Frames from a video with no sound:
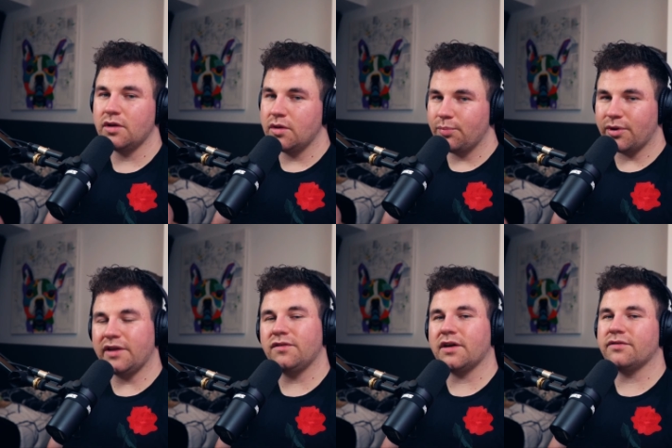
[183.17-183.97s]
but
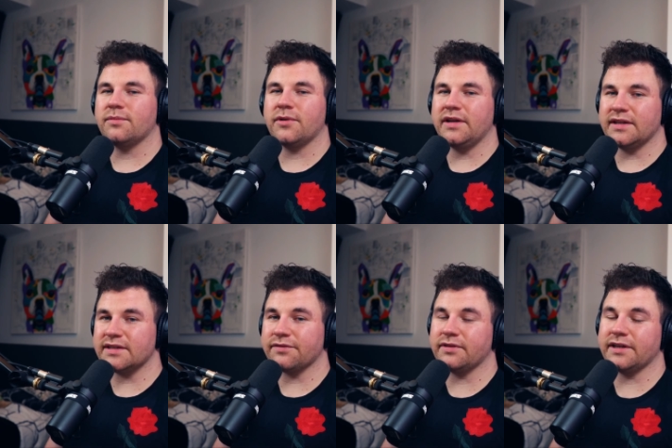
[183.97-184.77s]
if you have the money, it's
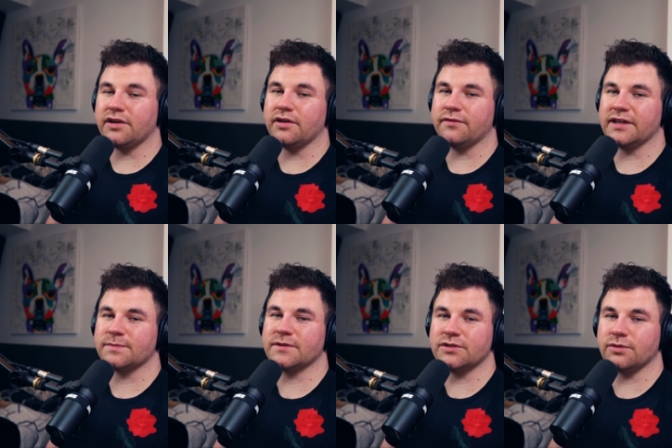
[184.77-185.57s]
definitely a good
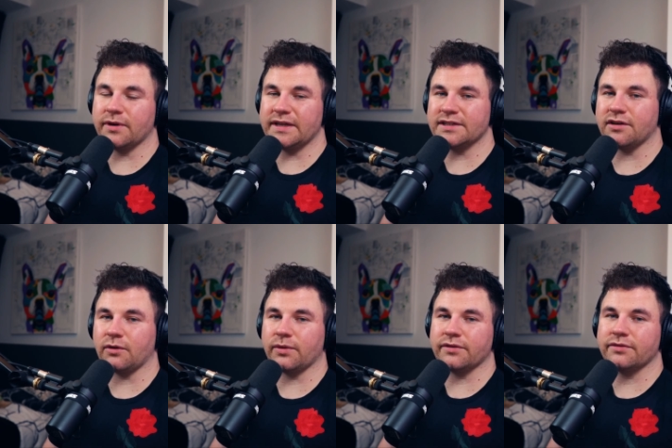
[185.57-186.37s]
investment to already
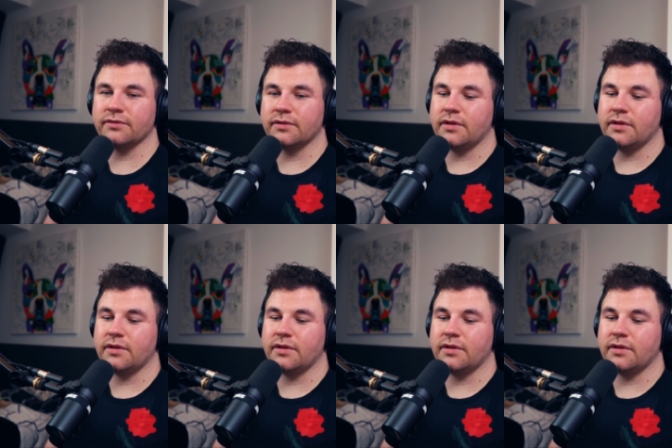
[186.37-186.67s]
start with.